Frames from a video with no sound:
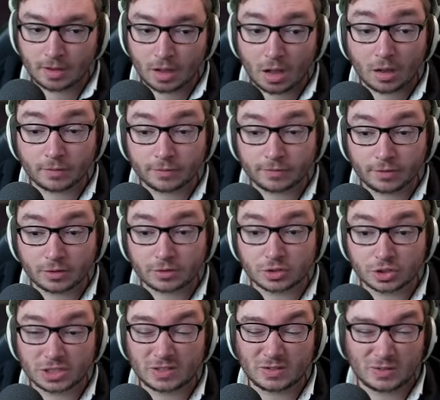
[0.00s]
upfront
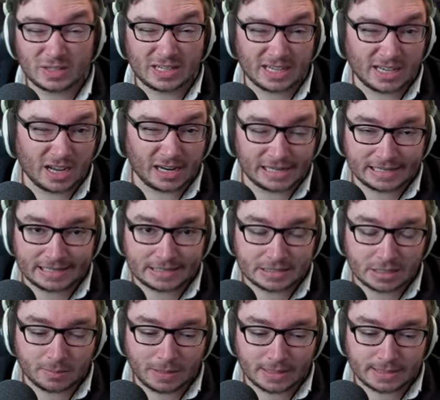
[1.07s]
she really kind of needs
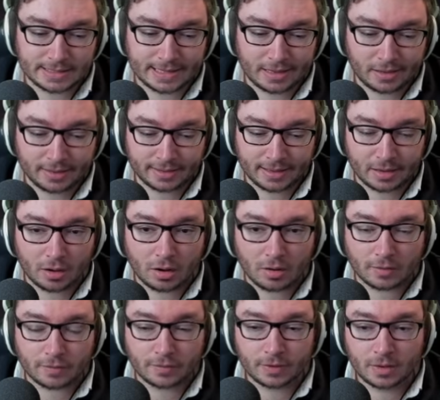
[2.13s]
to be to get her kit
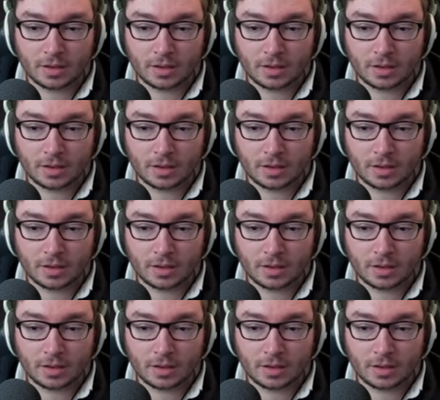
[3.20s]
off,